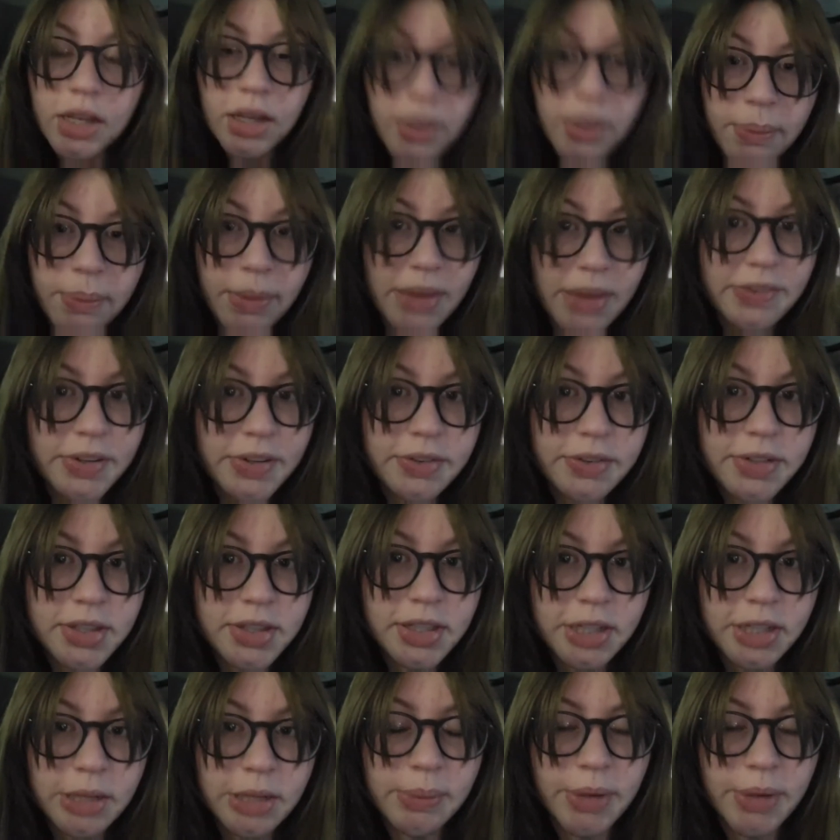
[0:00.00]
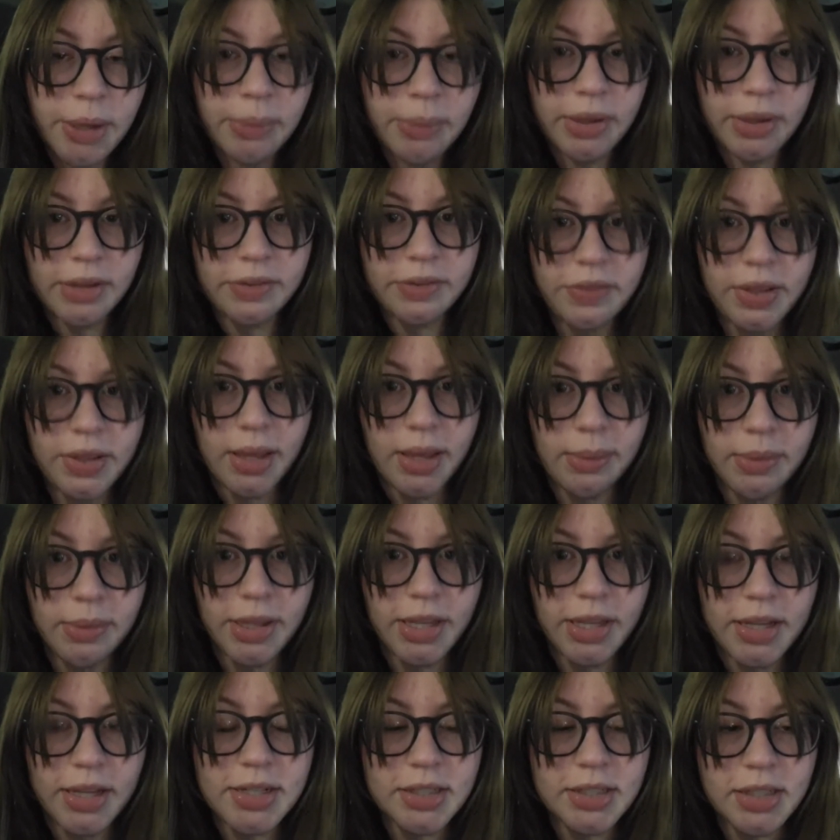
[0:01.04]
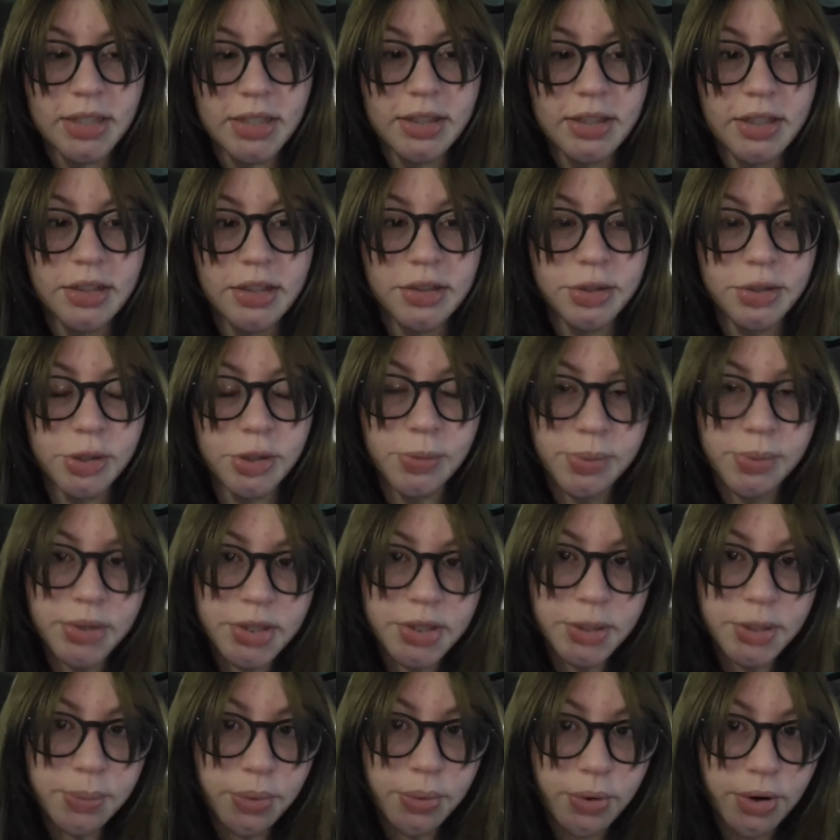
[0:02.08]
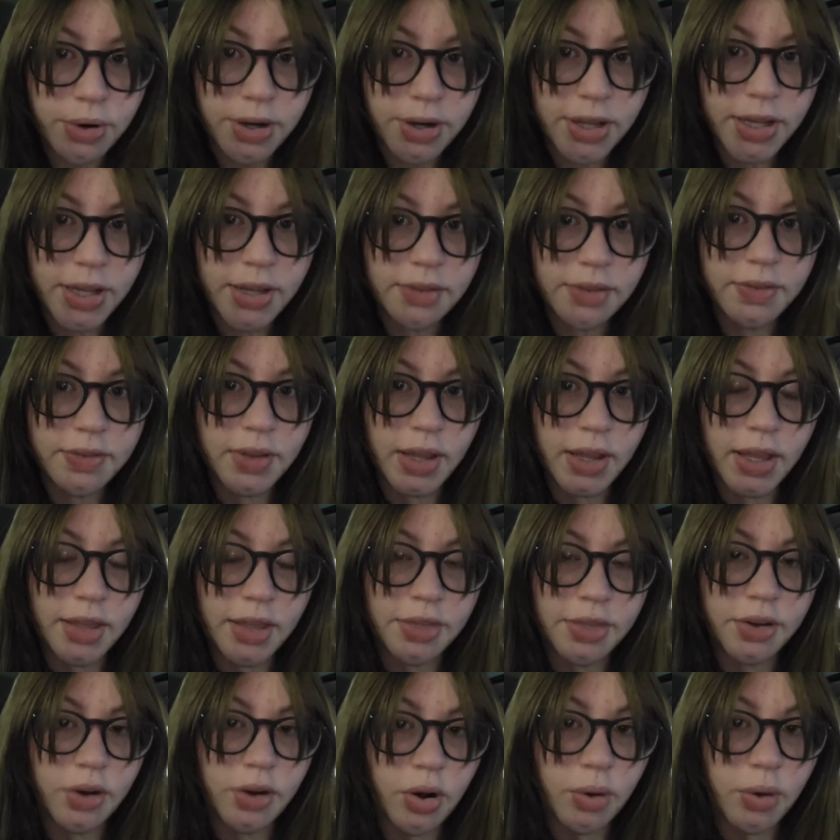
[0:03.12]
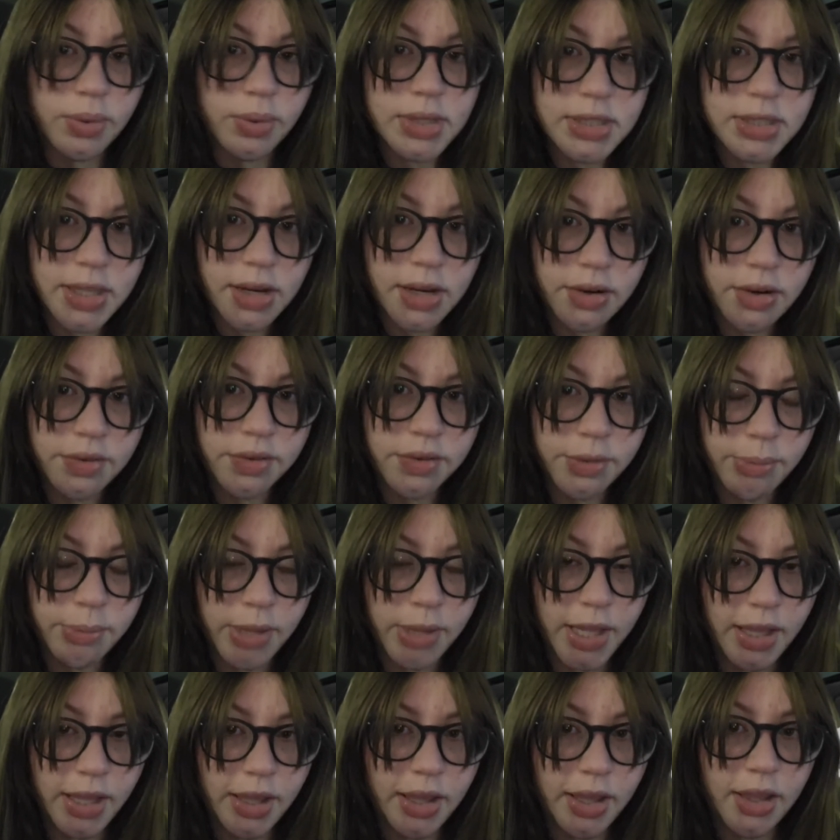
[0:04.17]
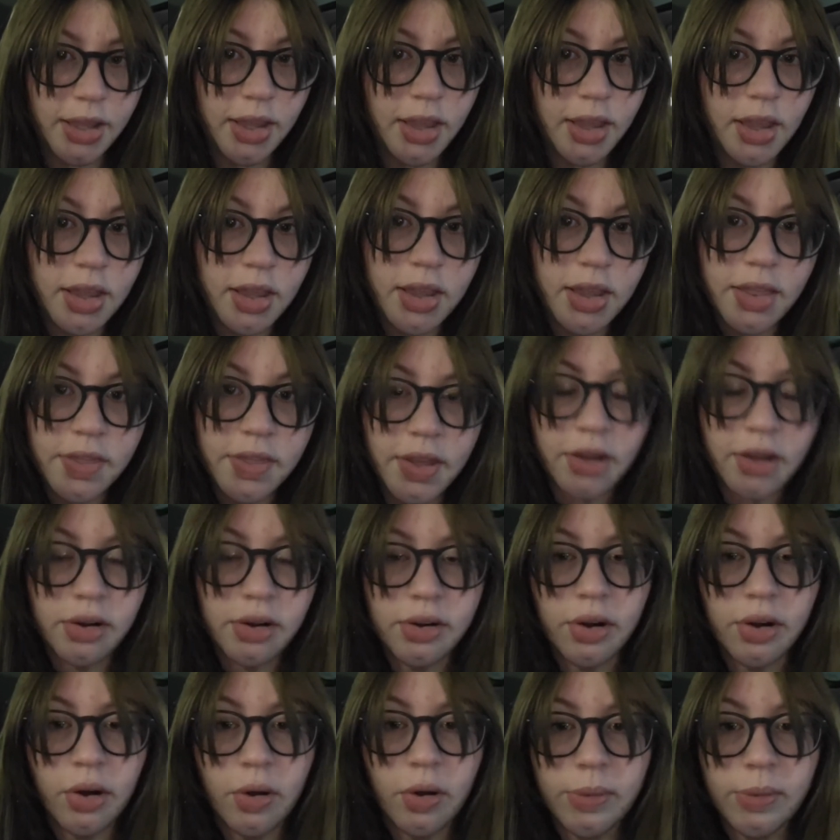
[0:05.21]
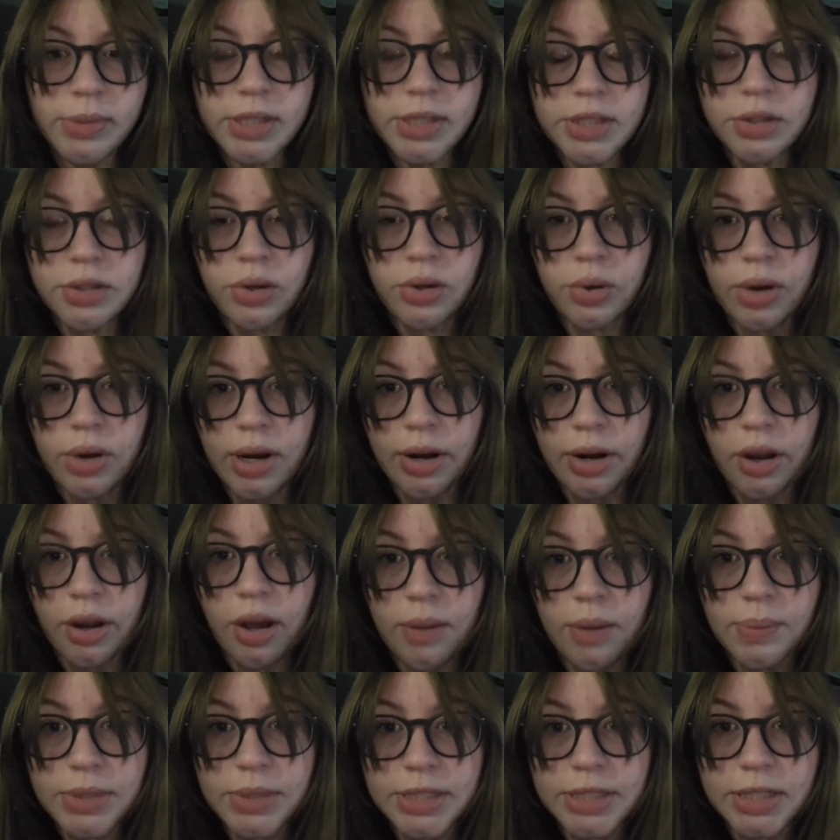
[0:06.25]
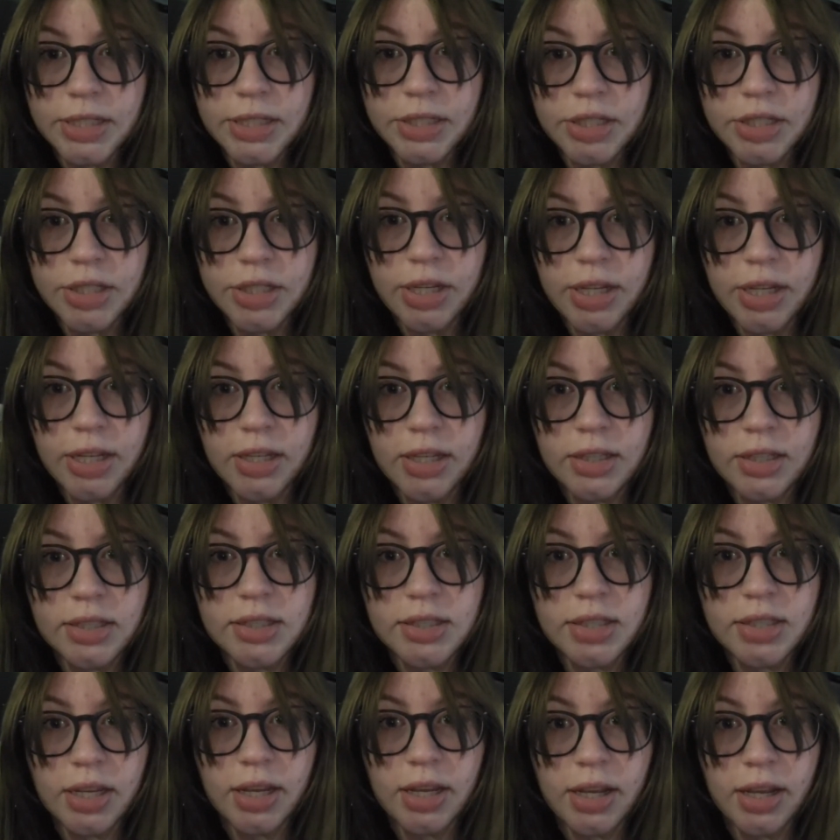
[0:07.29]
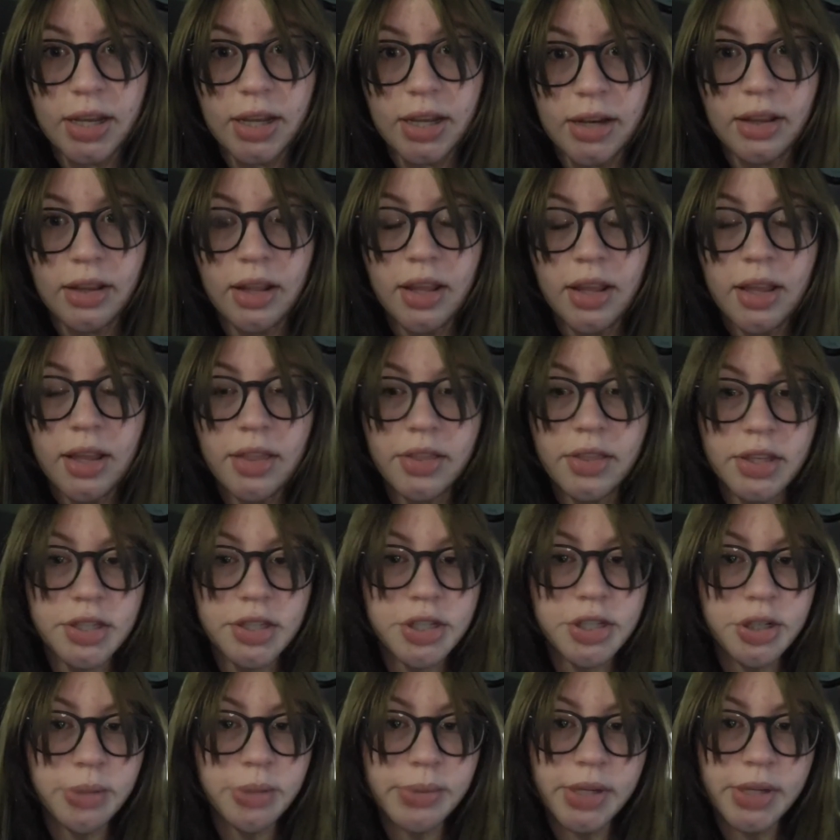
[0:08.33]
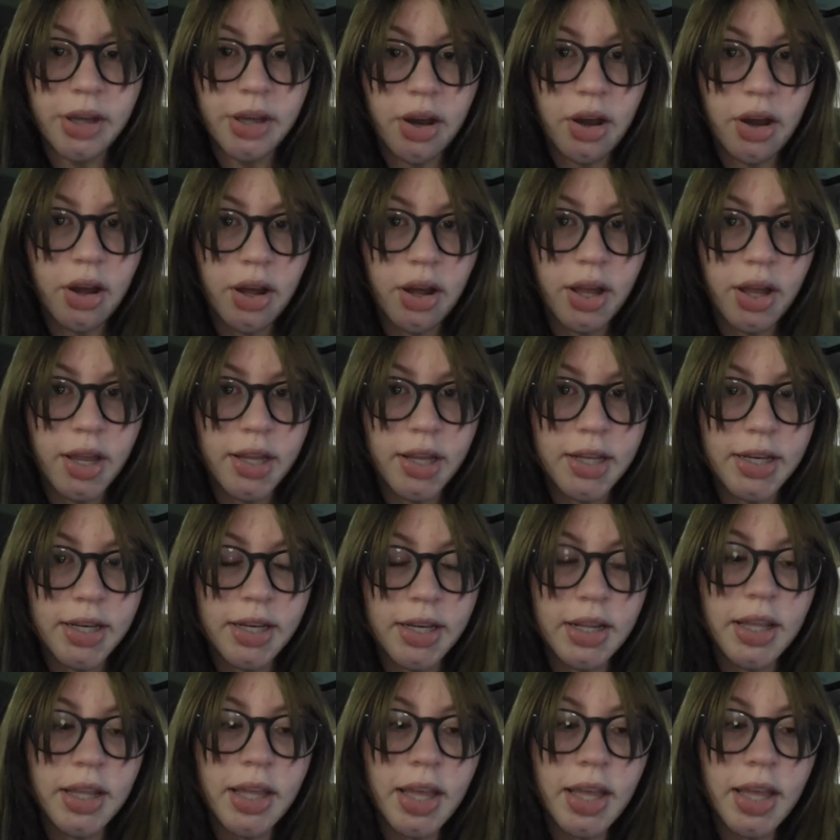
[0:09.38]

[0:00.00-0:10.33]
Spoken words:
My favorite thing about my family is that they're super supportive and they're always there for me. They go to all my show choir competitions and they cheer me on.